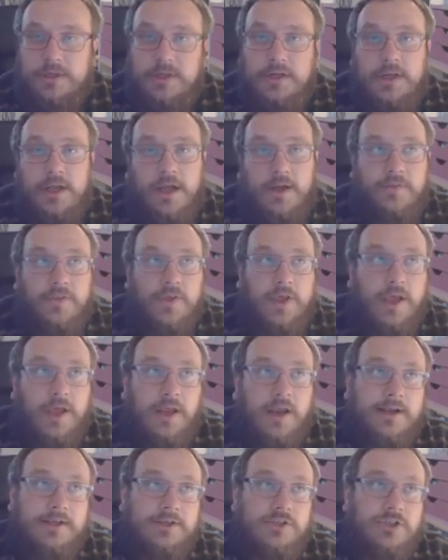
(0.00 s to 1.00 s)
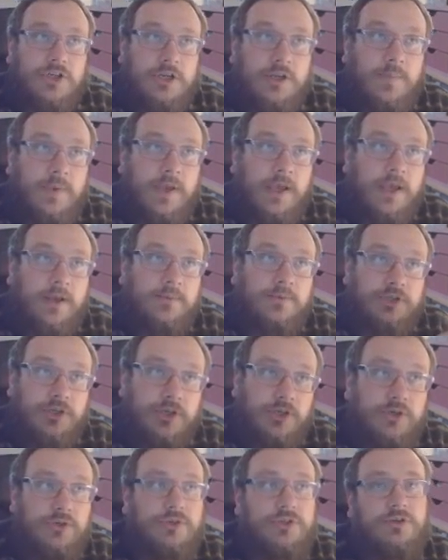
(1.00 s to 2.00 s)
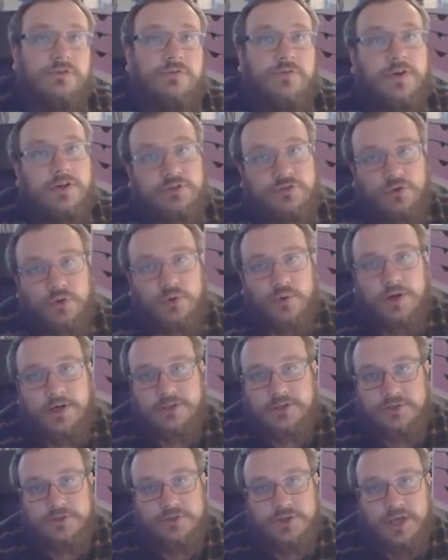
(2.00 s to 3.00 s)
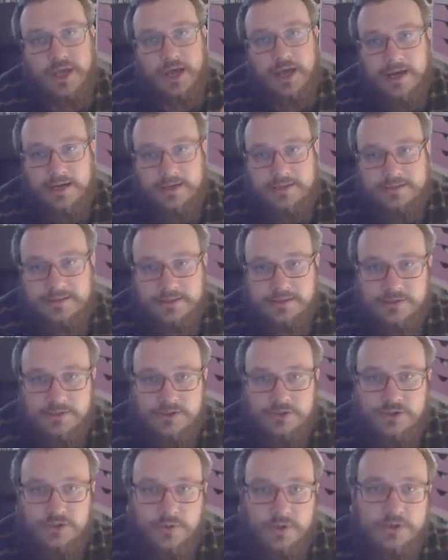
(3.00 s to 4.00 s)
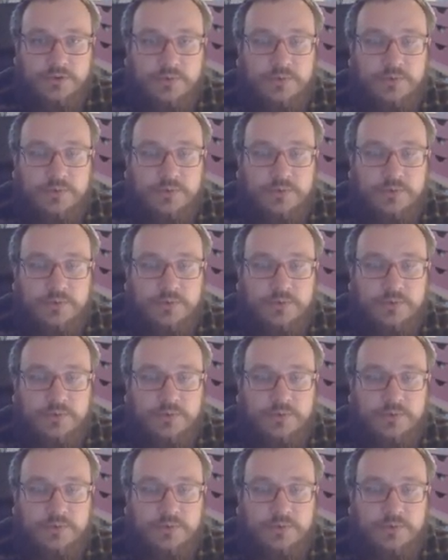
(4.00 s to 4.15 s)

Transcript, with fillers: And then actually being able to use the device requires you to get access to it,